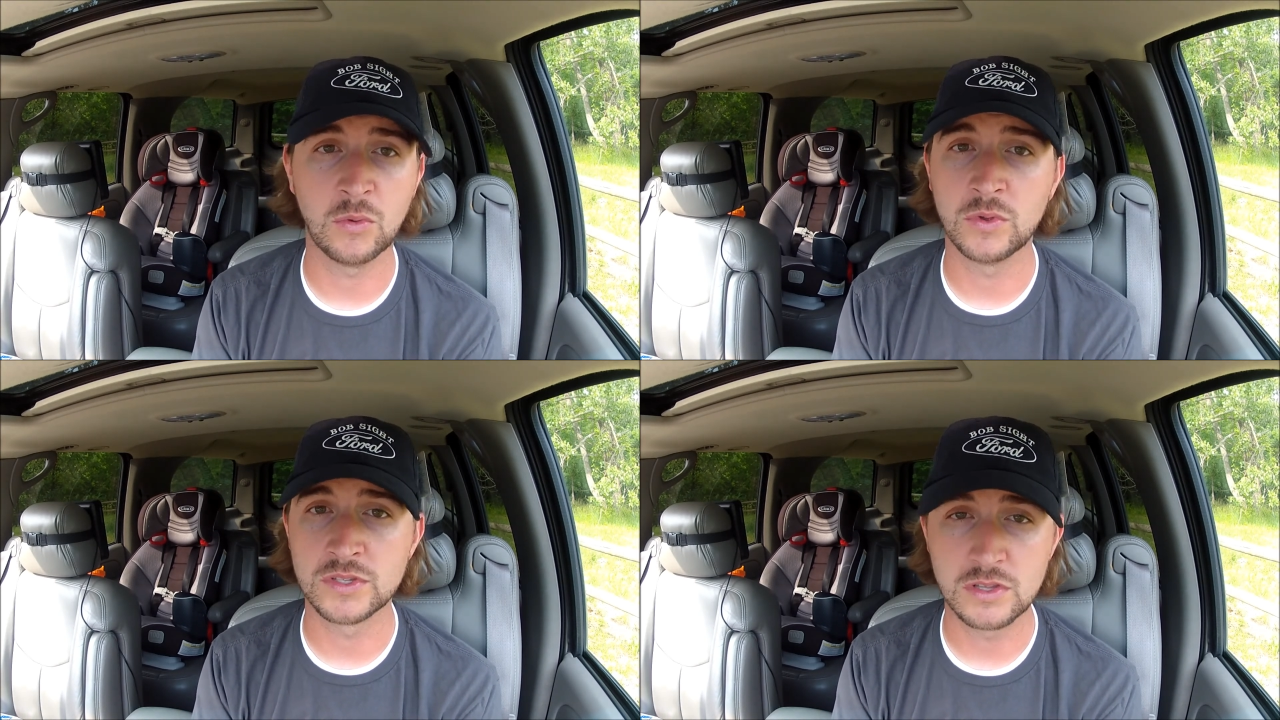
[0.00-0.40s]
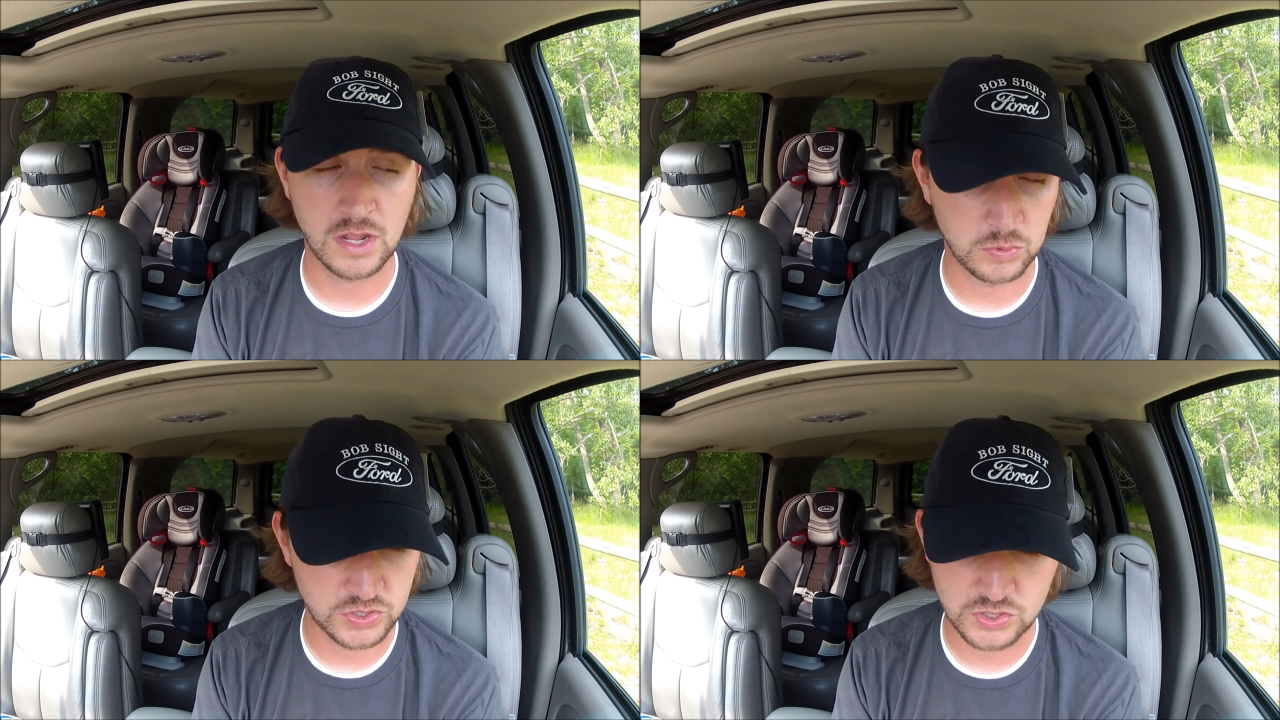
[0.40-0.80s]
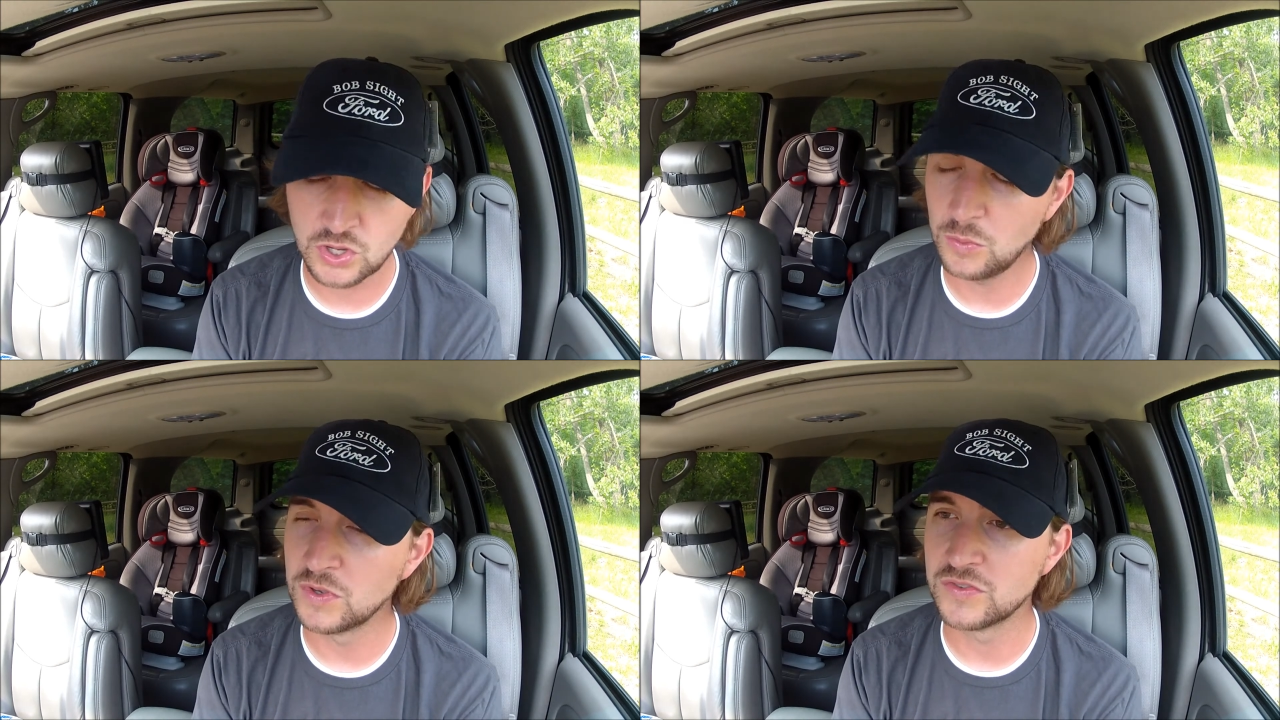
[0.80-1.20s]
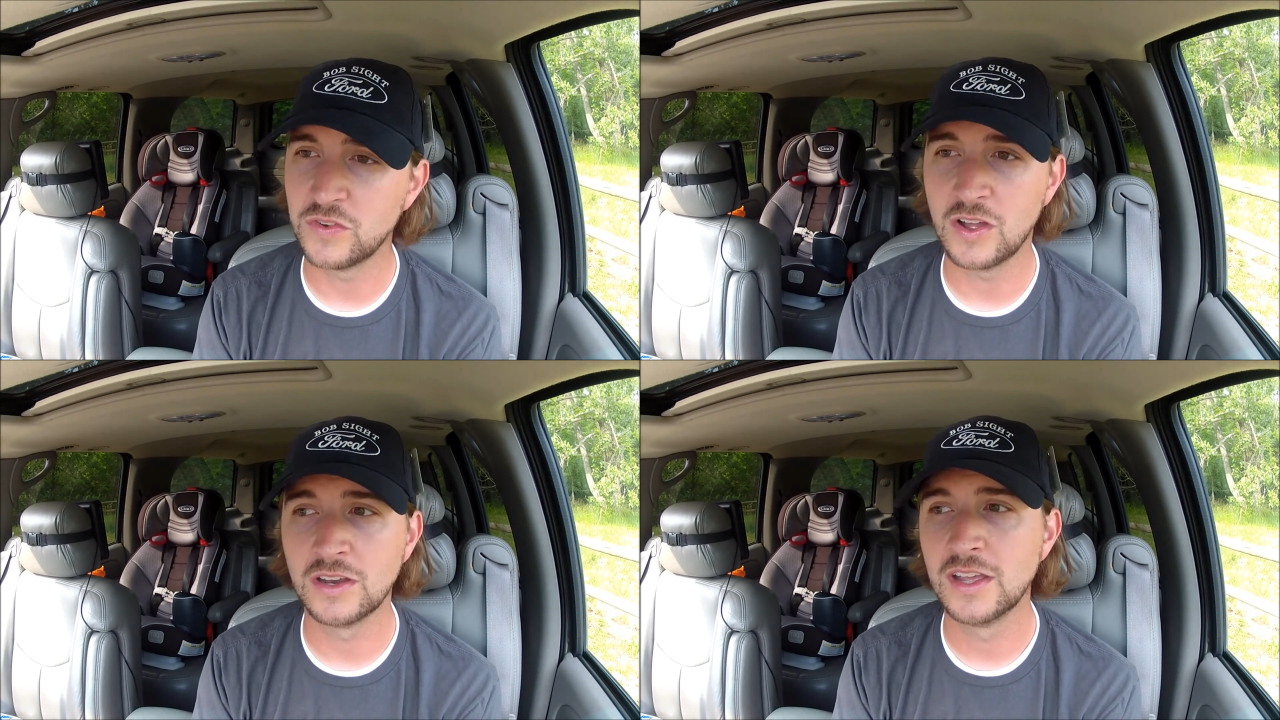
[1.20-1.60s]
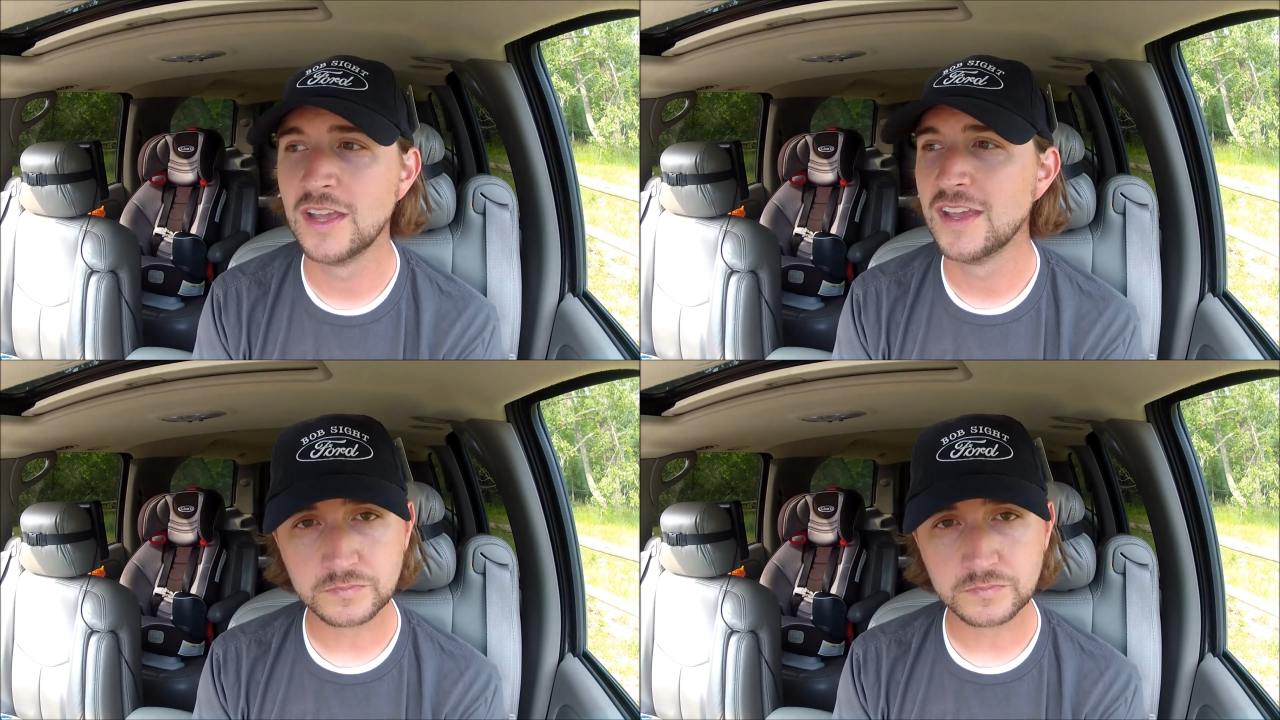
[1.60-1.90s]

It was so much fun.